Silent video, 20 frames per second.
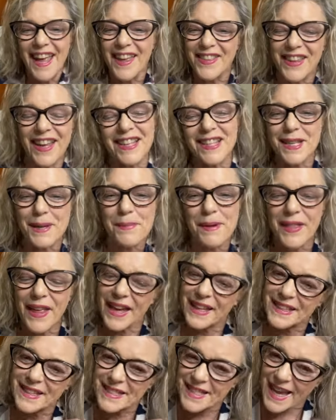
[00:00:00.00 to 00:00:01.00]
That's some of
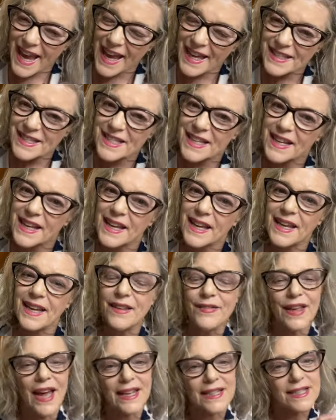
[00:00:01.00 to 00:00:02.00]
that intensity,
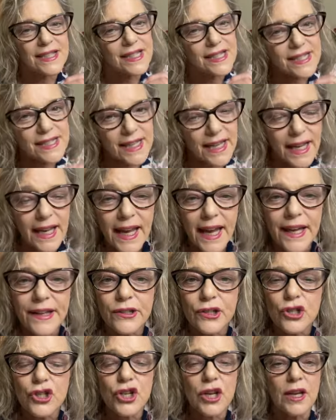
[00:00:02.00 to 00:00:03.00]
that sting
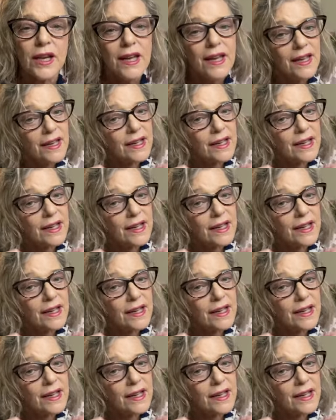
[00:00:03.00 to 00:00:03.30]
energy.